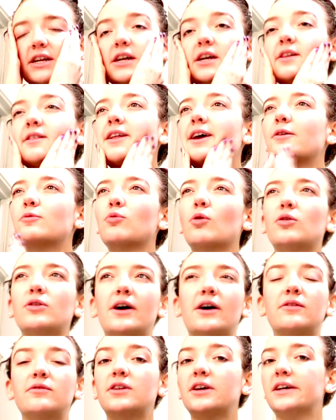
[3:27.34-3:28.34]
in it and like roll
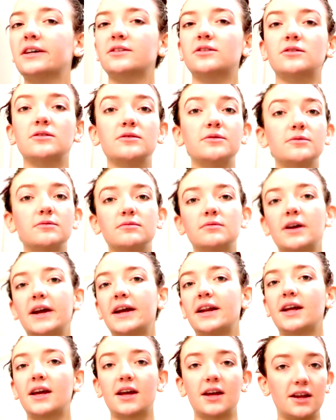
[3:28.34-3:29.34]
down the hill
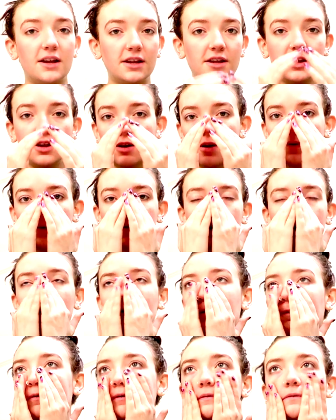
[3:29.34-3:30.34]
in it, you know,
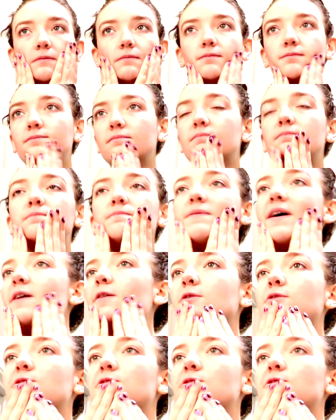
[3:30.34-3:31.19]
that whole, that